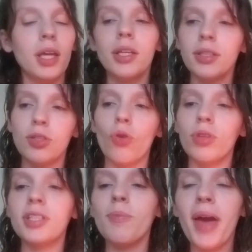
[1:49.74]
So
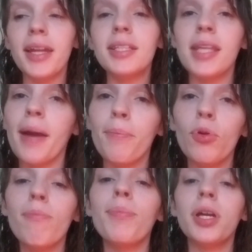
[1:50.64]
this is a bad
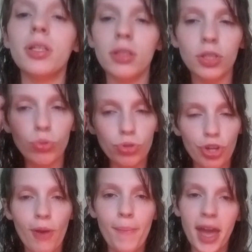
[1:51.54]
example, but use
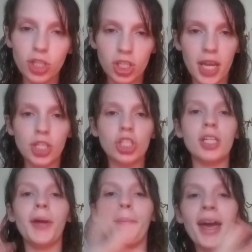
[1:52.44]
your imagination.
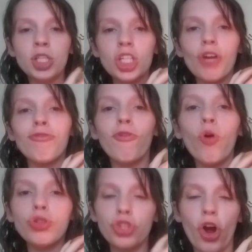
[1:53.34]
Imagine a
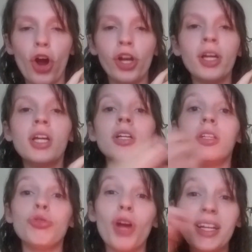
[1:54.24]
full jar
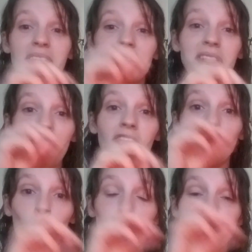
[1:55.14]
and trying to stuff
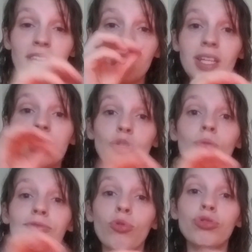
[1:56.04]
more things into a
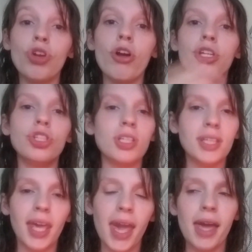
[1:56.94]
full jar. You just
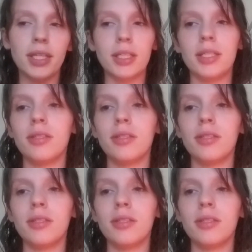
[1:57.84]
can't.